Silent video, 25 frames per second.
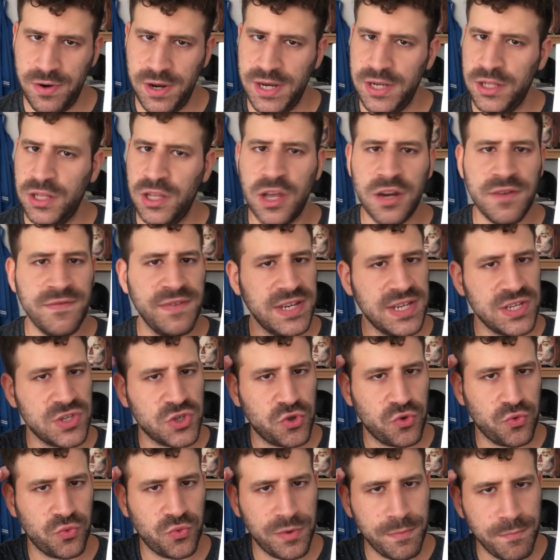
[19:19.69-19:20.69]
And a lot of it
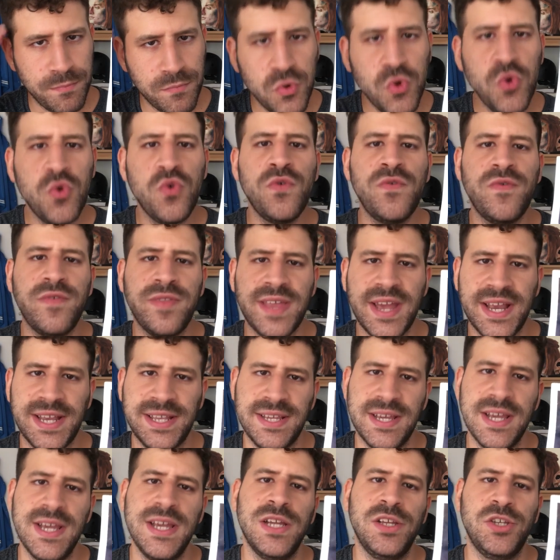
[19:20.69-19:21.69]
is to remove
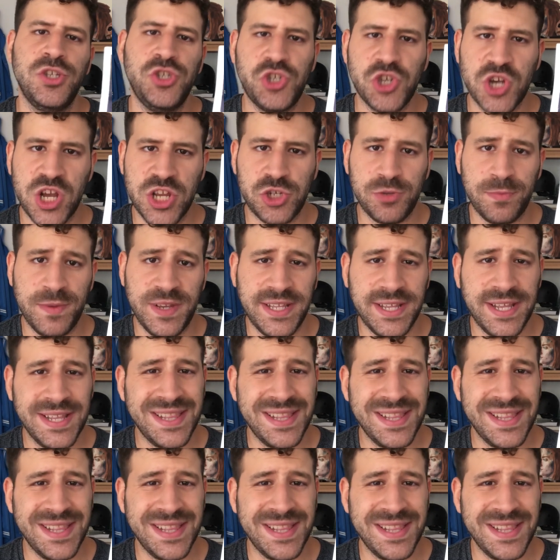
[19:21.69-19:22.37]
that judgment.